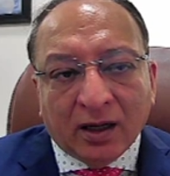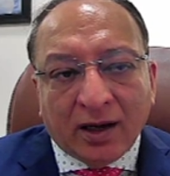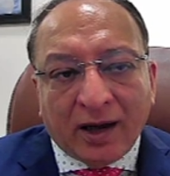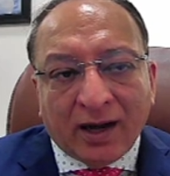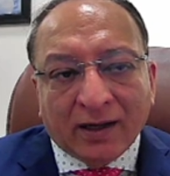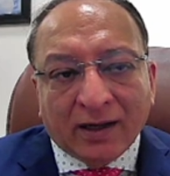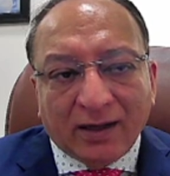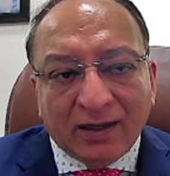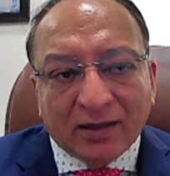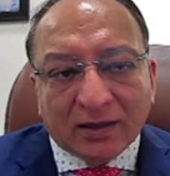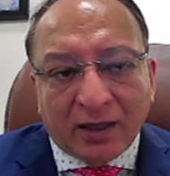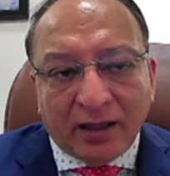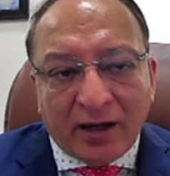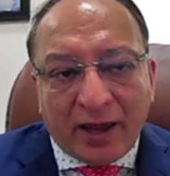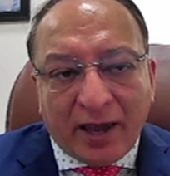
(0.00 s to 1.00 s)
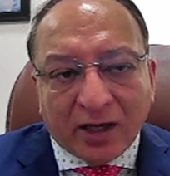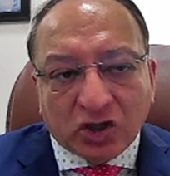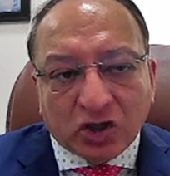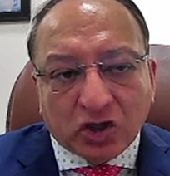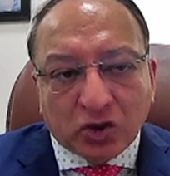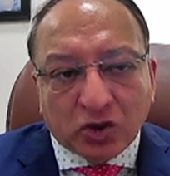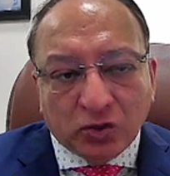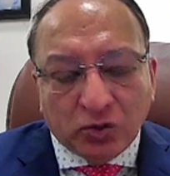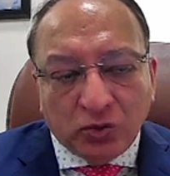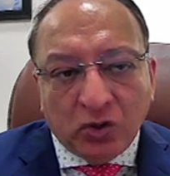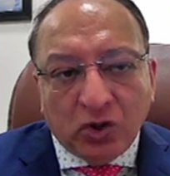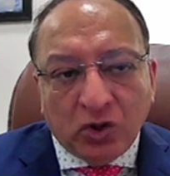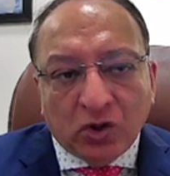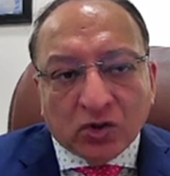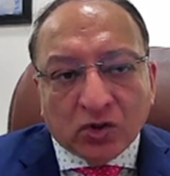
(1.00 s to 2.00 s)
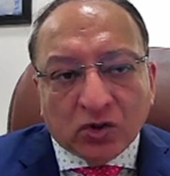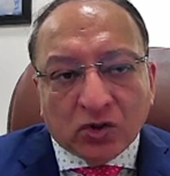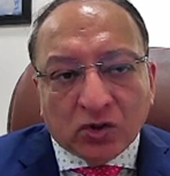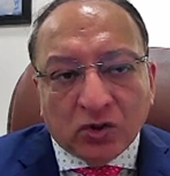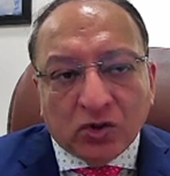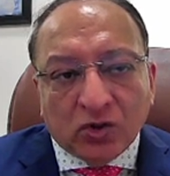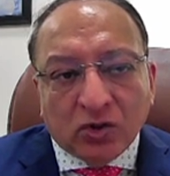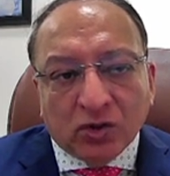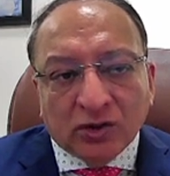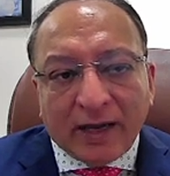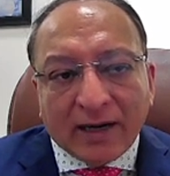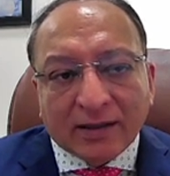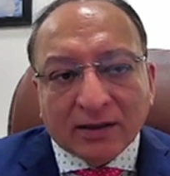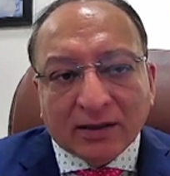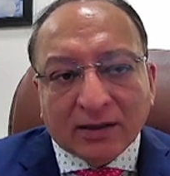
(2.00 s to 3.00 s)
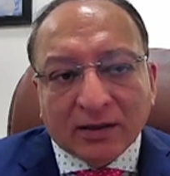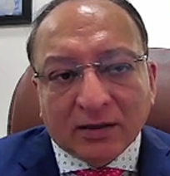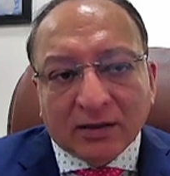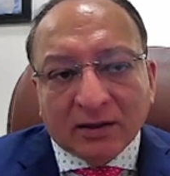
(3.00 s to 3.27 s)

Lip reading: at least in H2. So that's